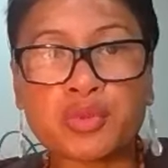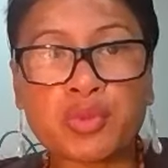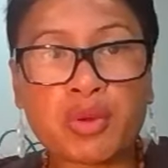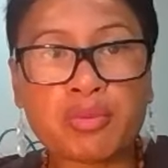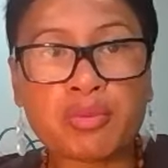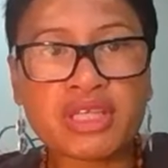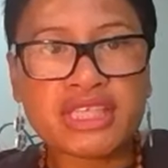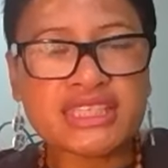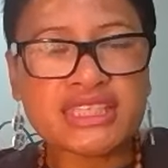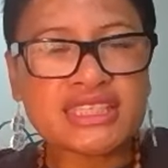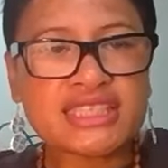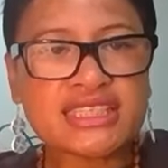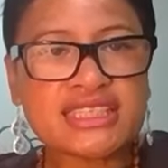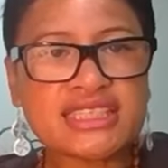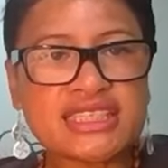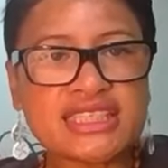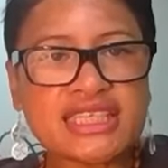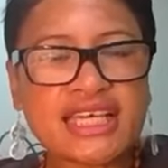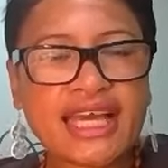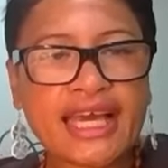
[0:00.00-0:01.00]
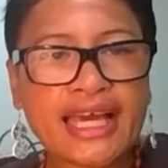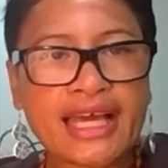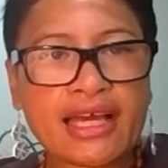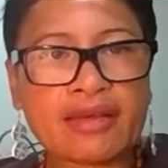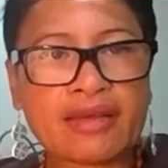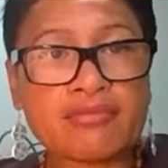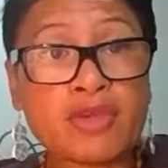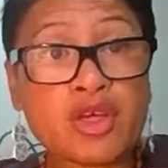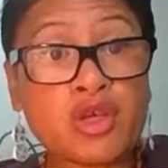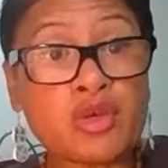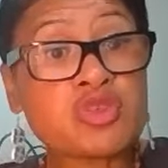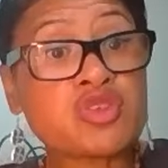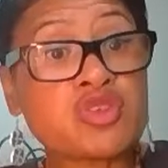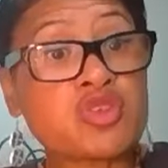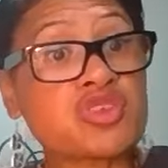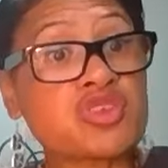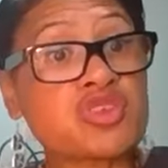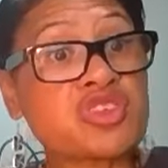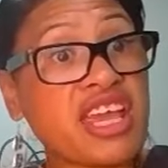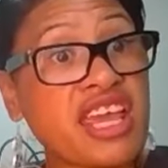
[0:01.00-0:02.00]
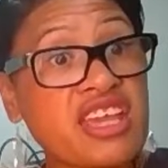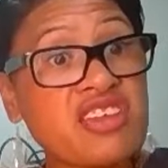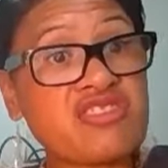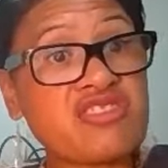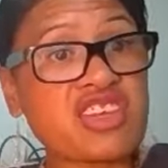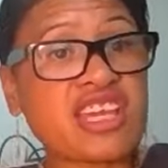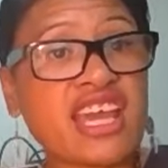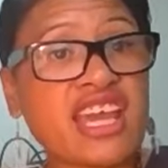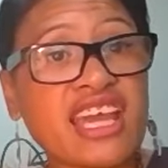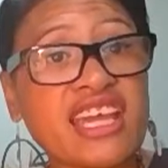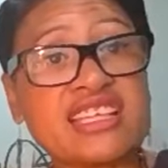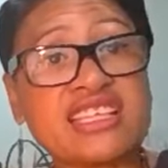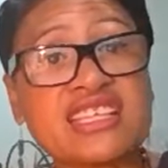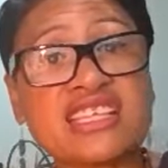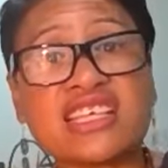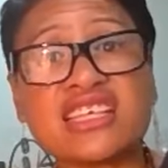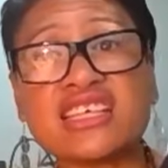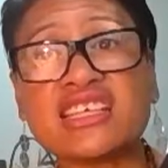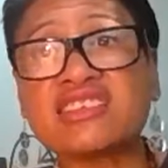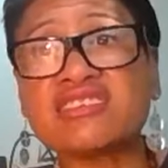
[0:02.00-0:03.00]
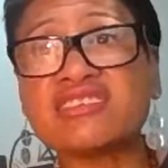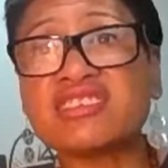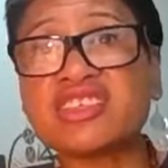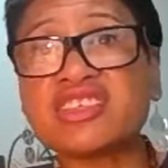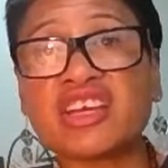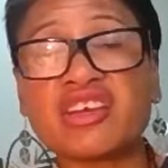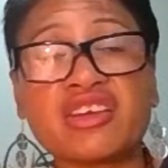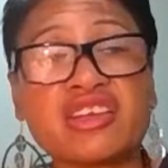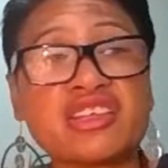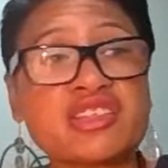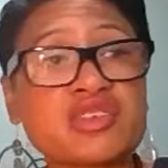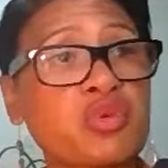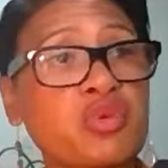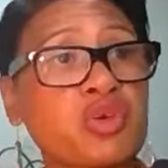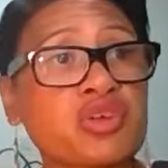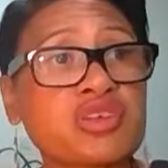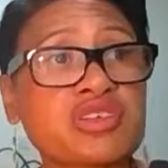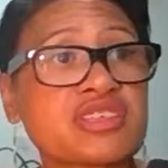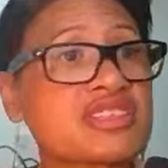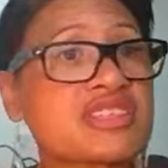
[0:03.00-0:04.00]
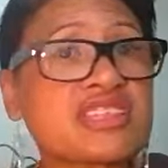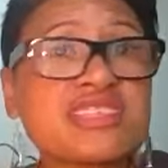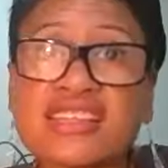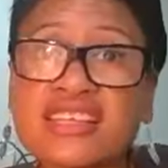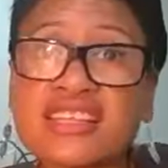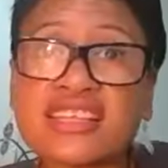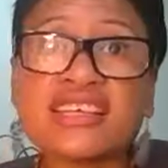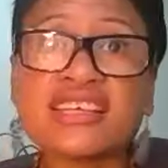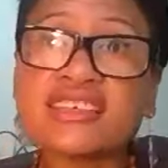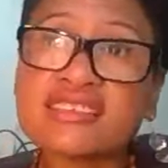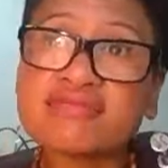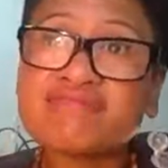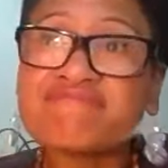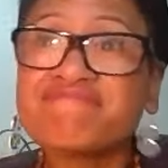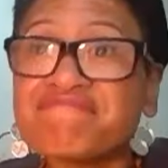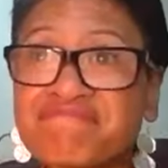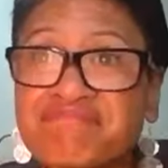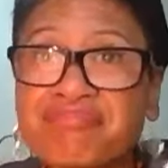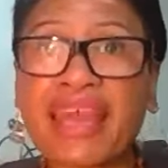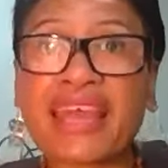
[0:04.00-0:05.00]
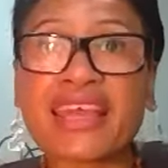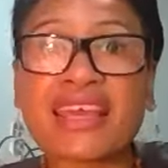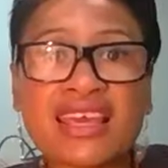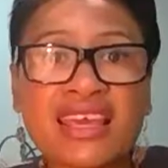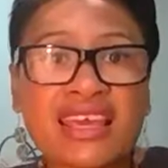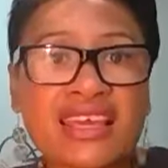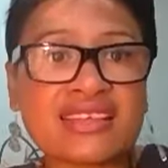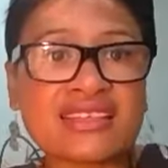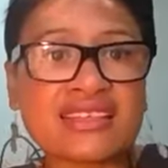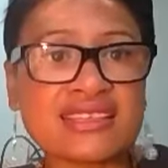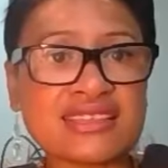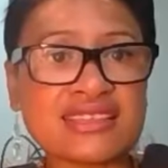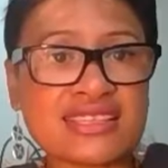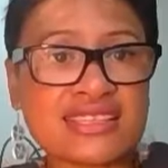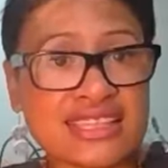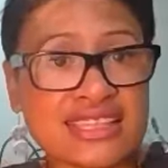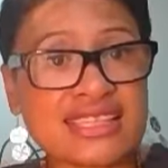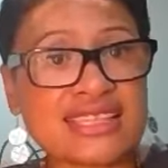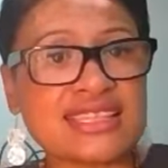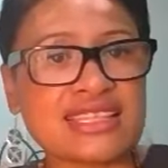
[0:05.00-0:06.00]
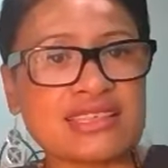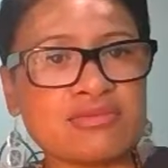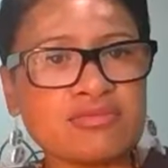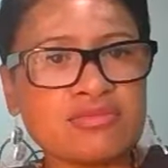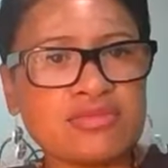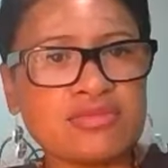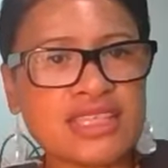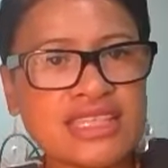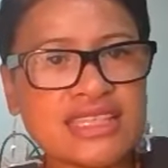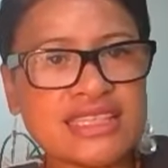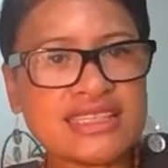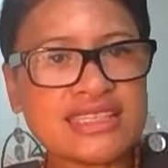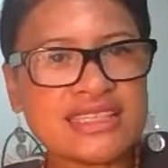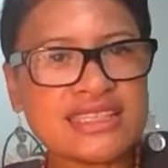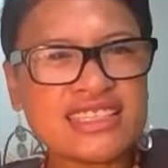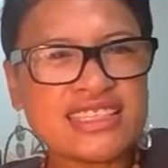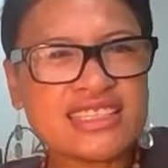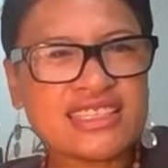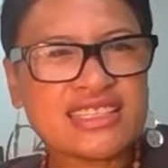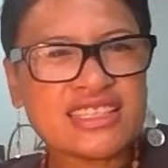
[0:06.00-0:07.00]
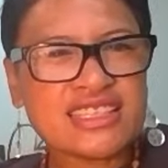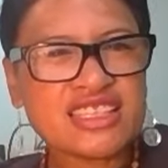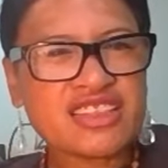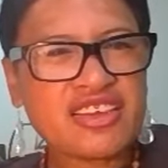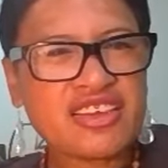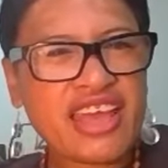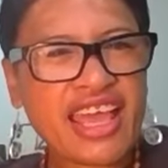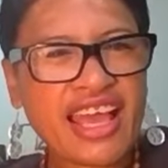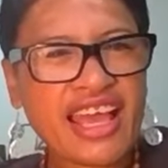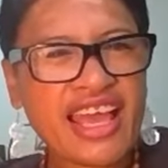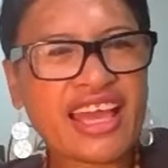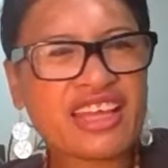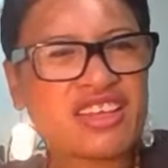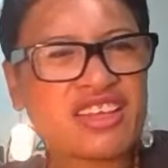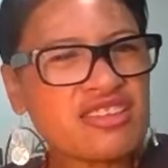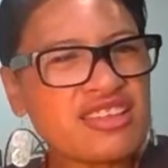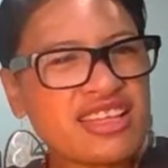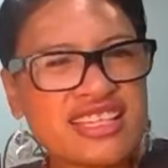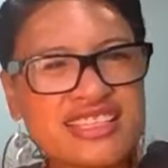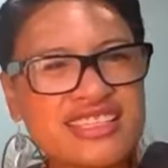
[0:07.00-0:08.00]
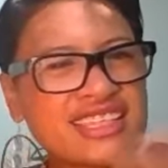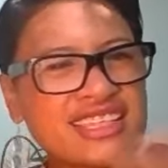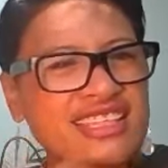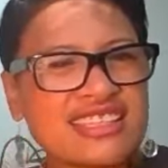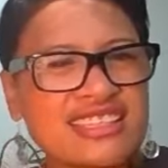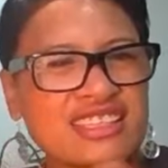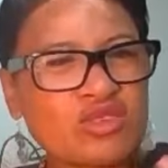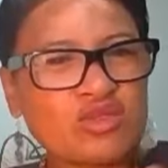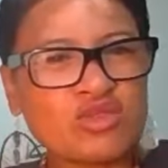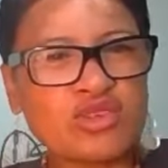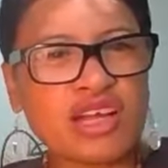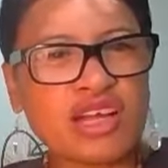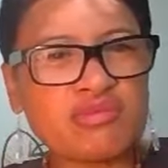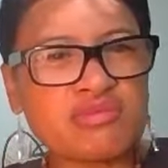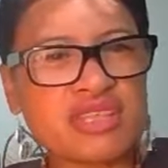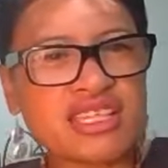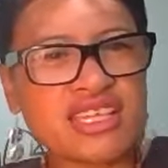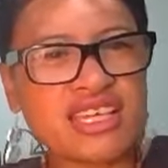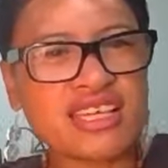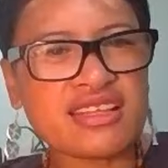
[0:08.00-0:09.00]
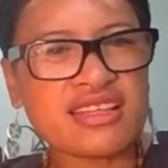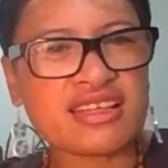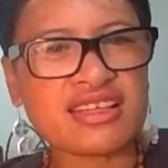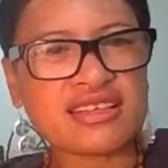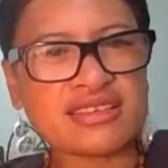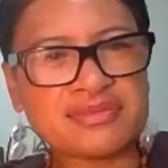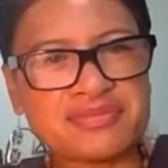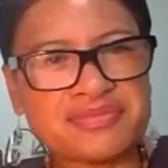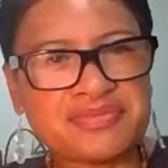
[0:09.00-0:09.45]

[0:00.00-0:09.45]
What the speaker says: woman who is also educated, you know, has worked in the banking system? How do these things all come together?